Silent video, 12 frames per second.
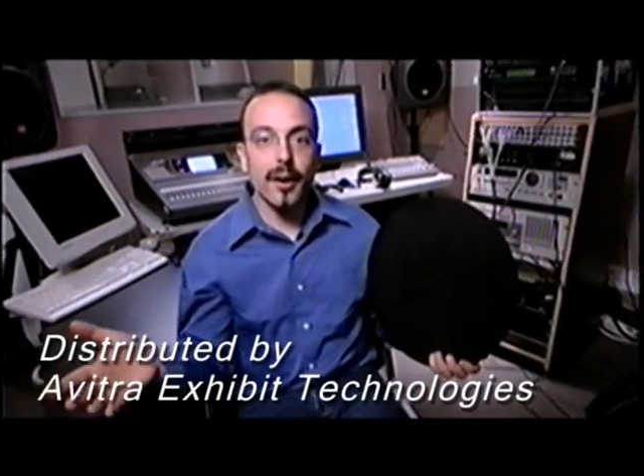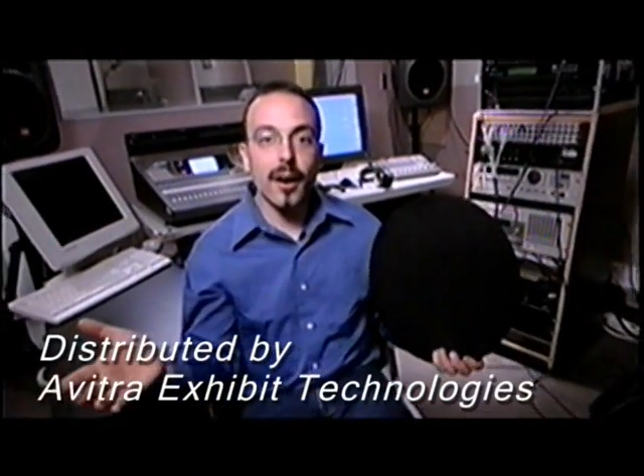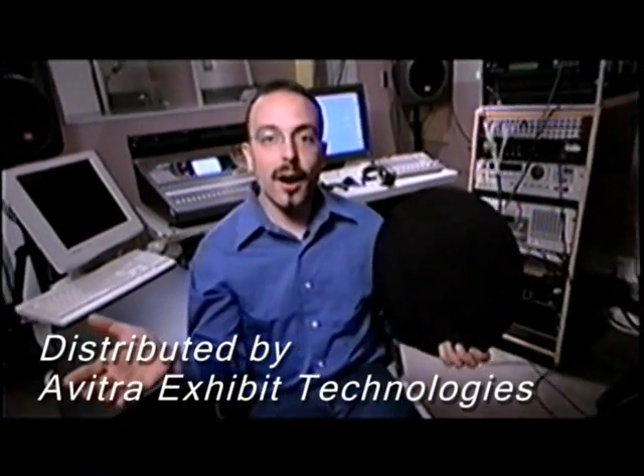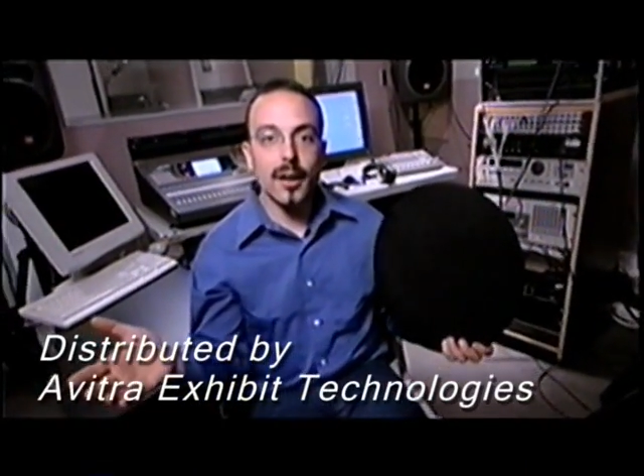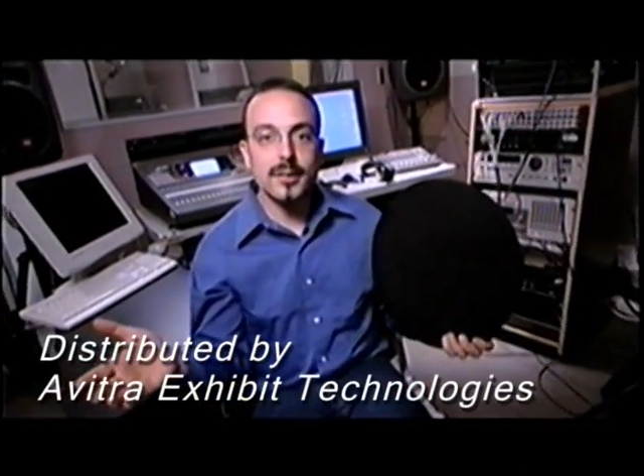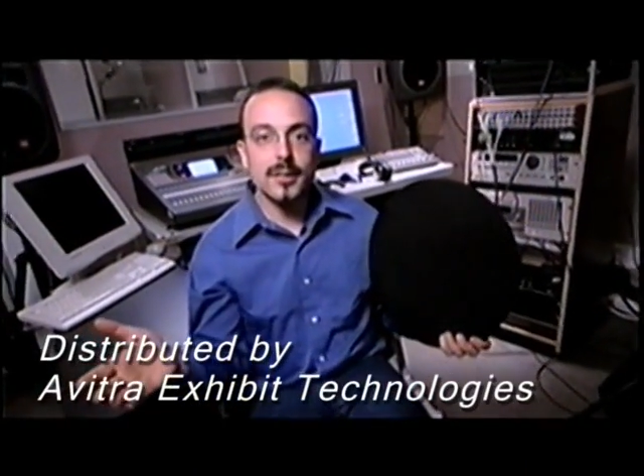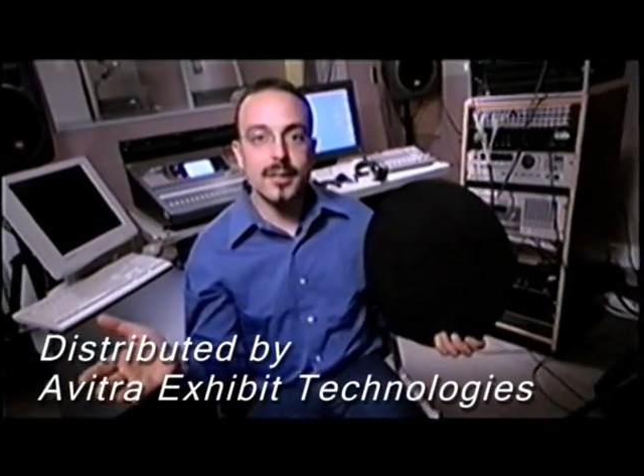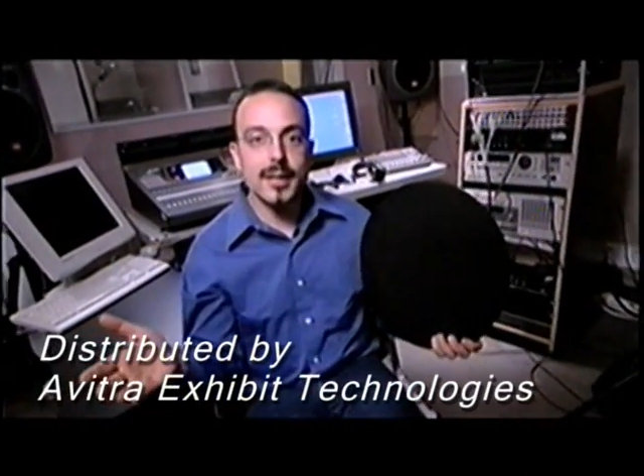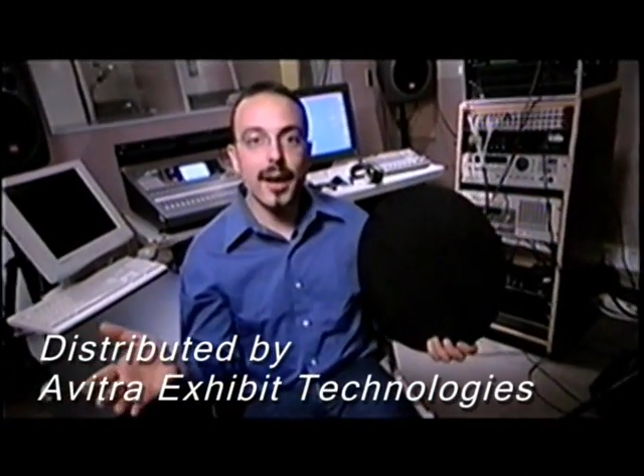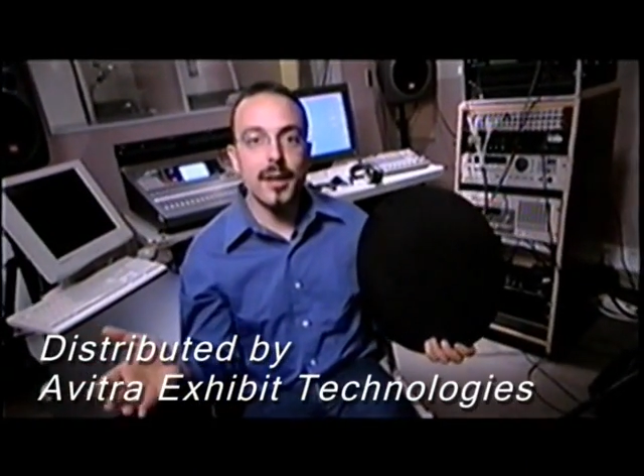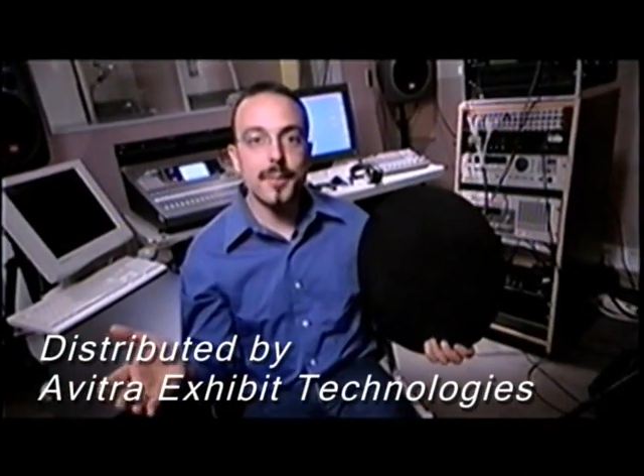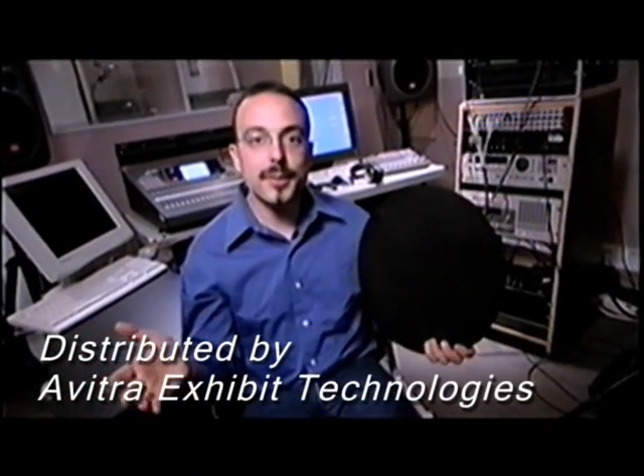and causes the
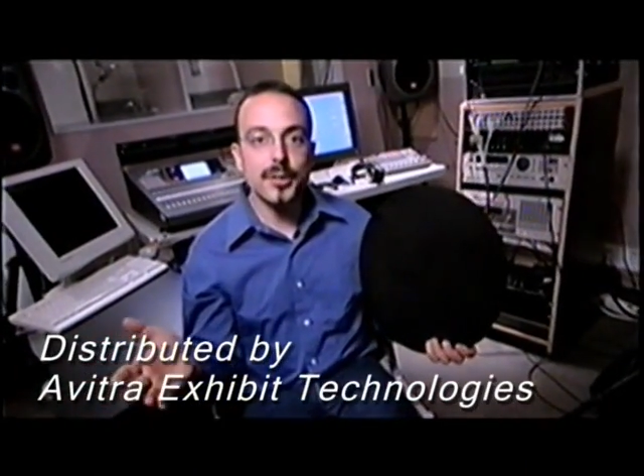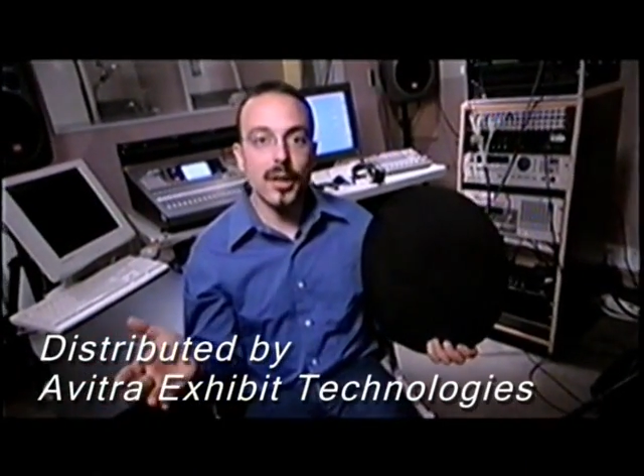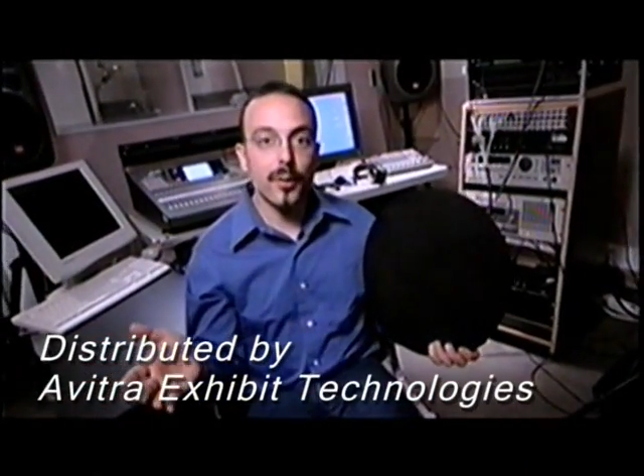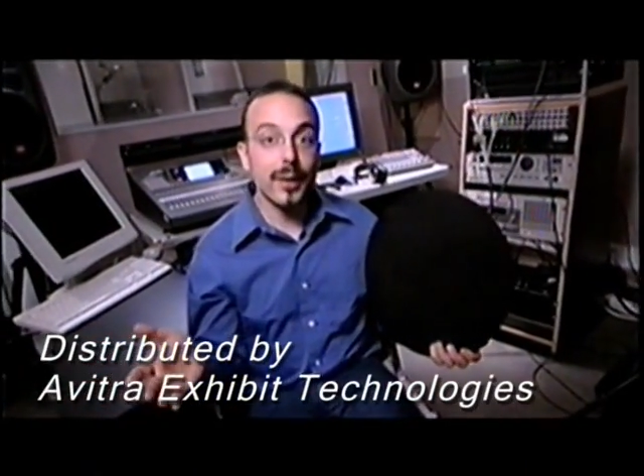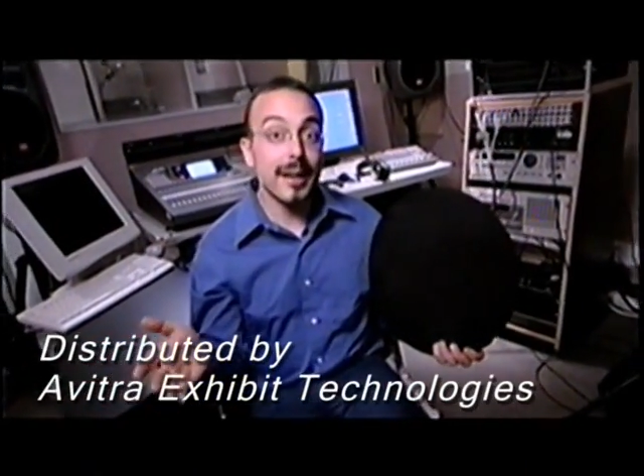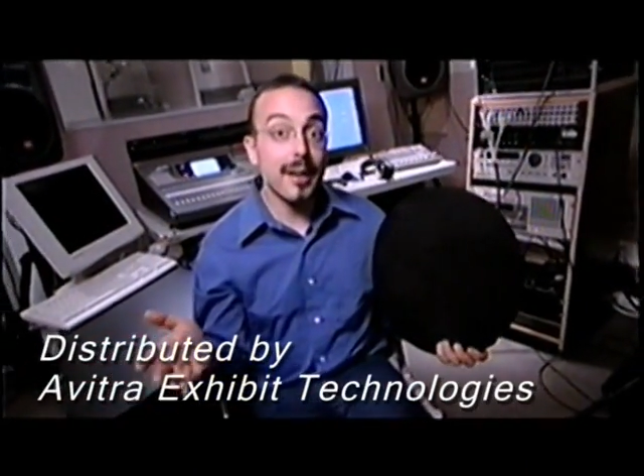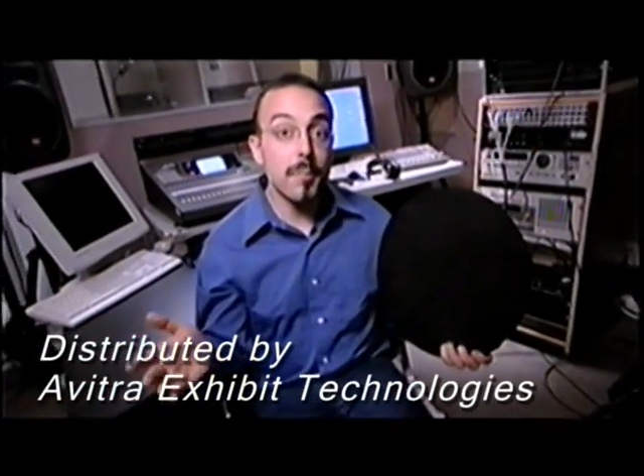sound to be generated in